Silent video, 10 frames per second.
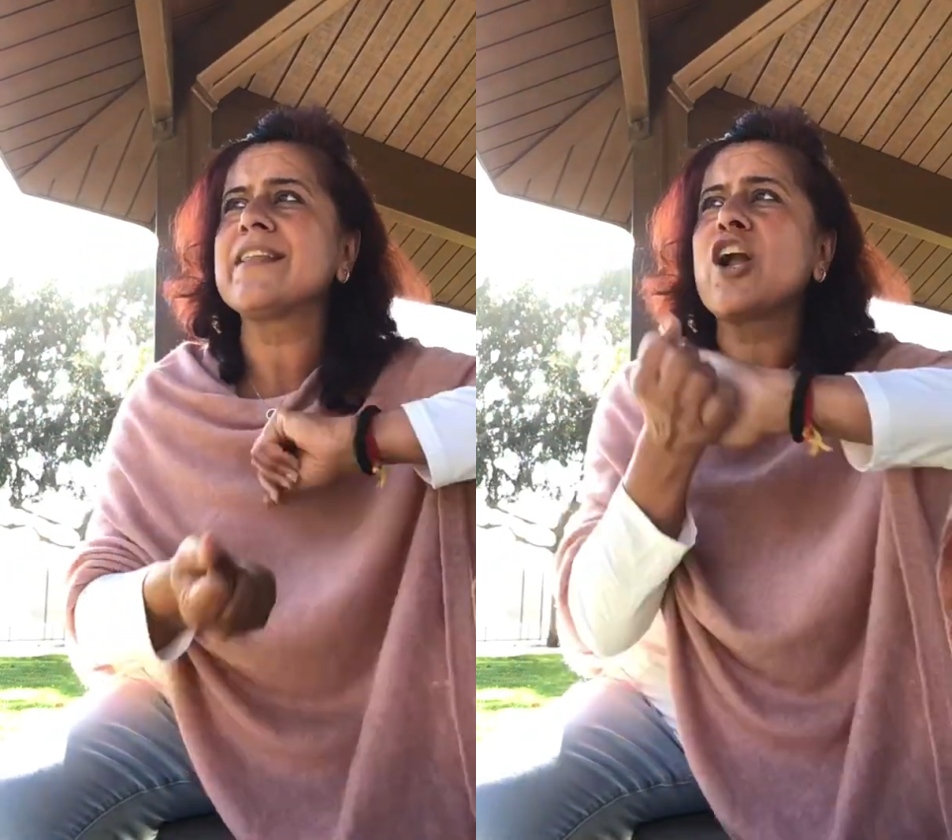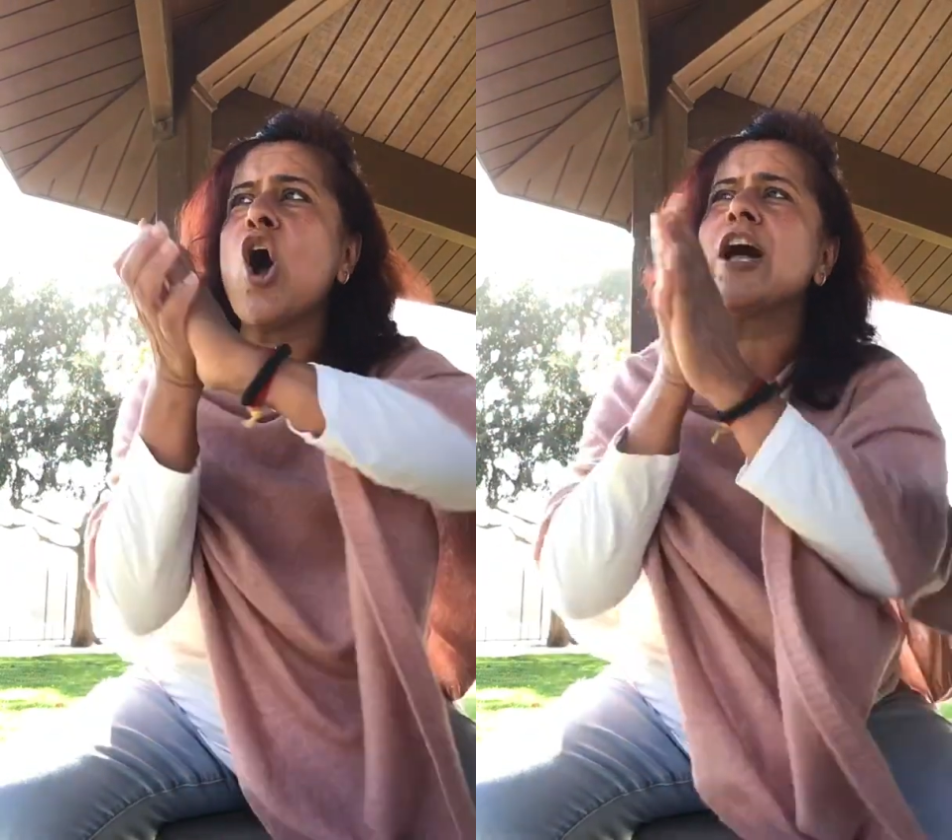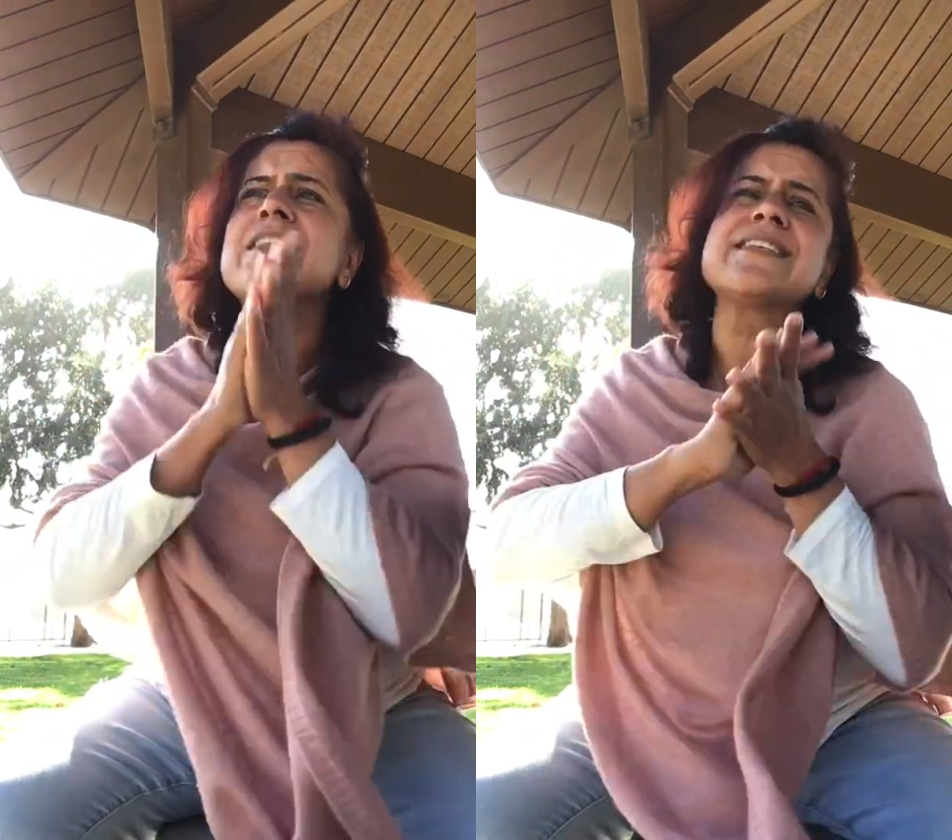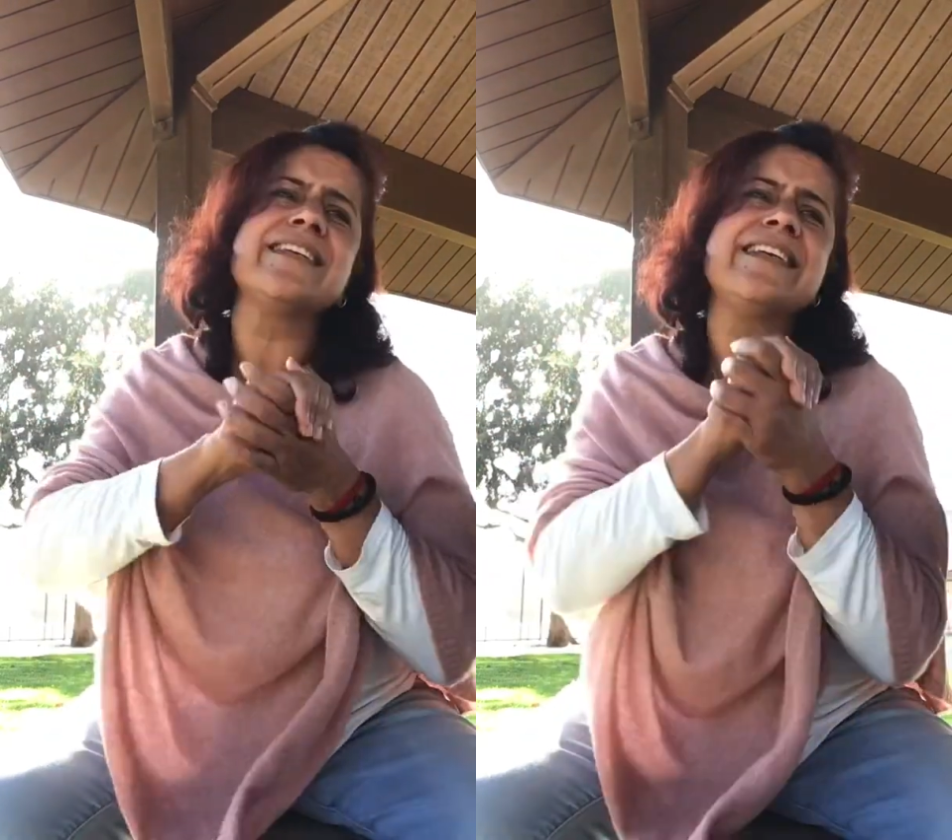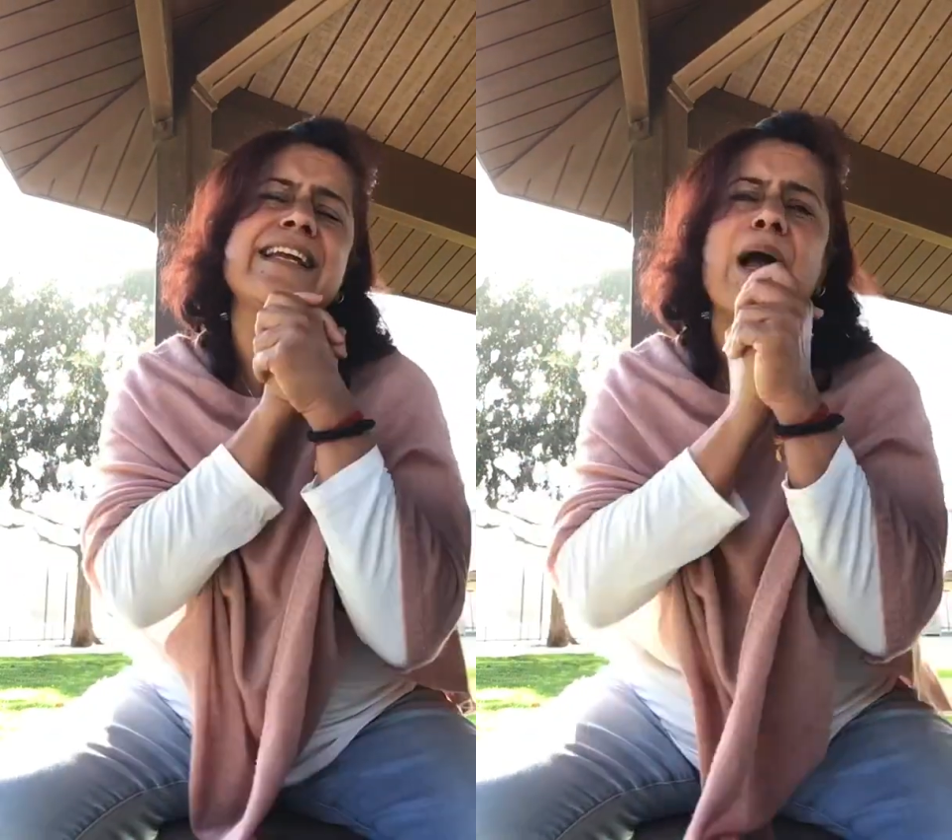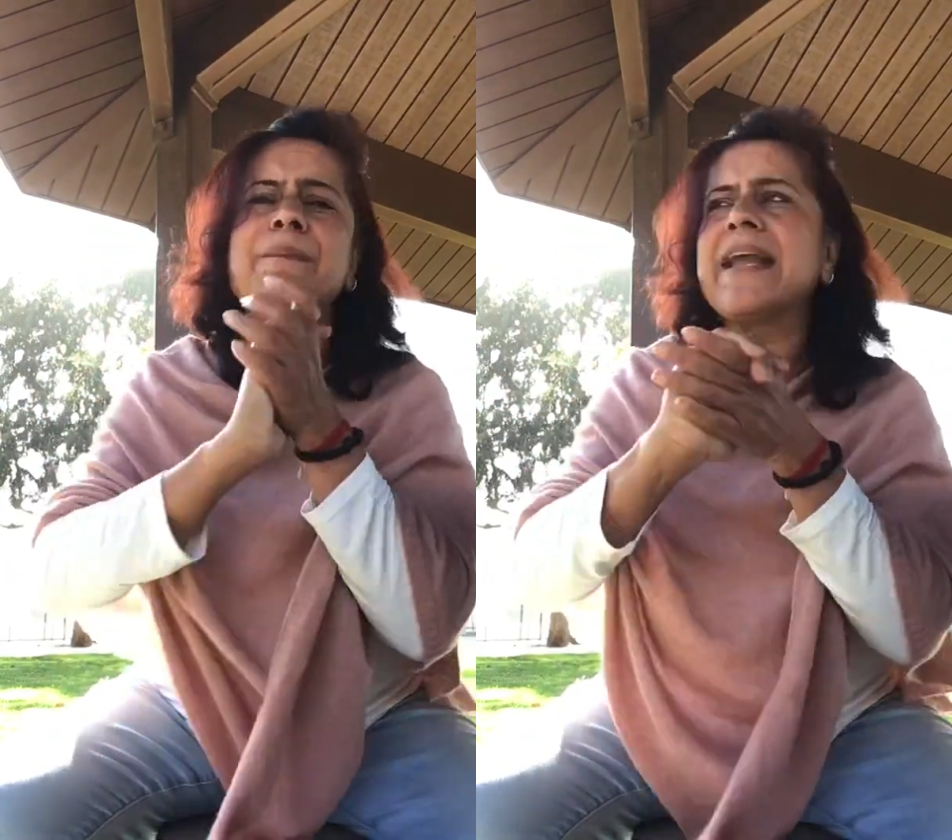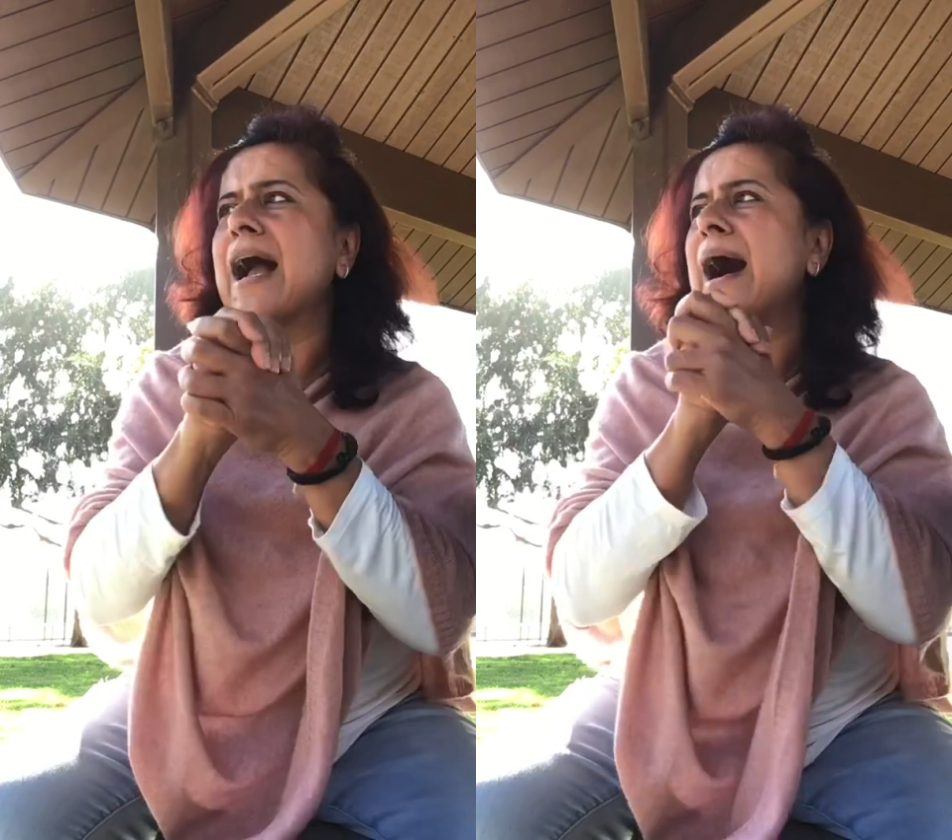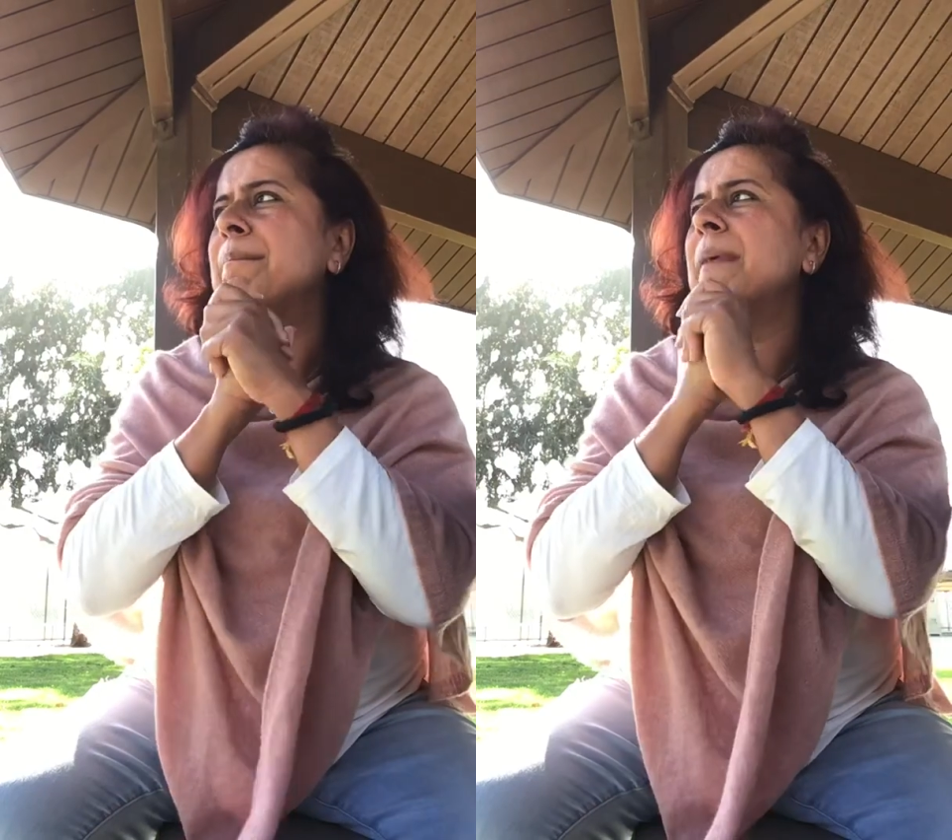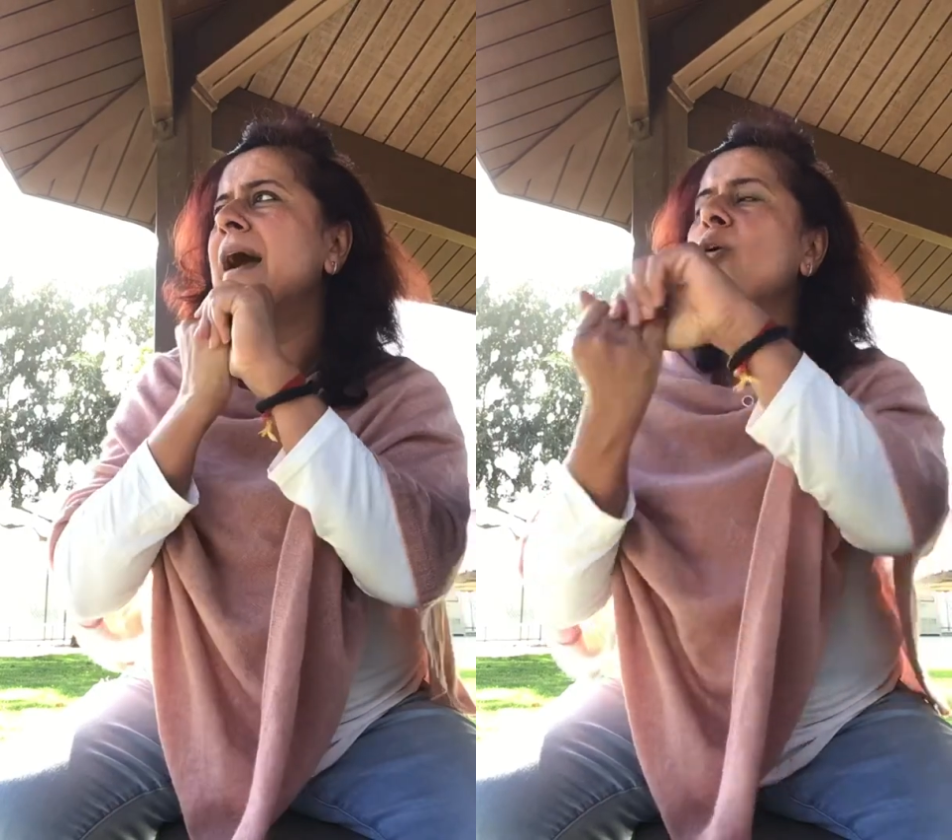They're constantly coming up